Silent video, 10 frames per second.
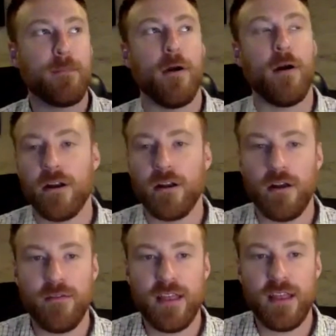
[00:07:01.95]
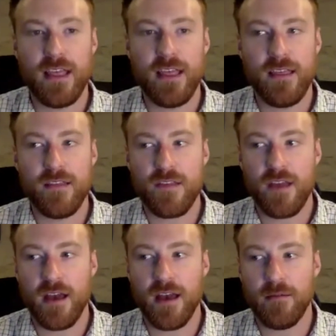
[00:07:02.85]
part of it is
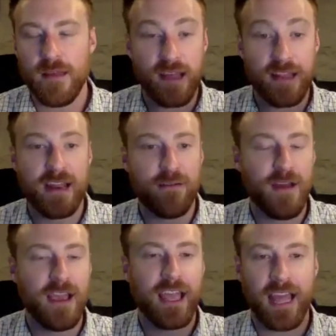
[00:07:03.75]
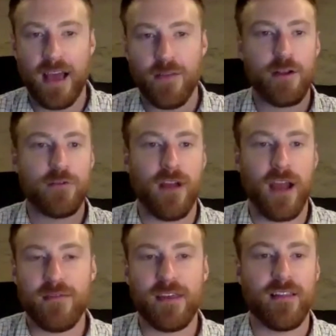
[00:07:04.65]
identifying, getting out there,
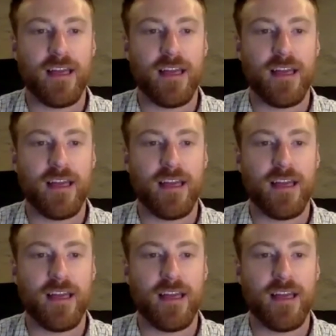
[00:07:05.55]
driving,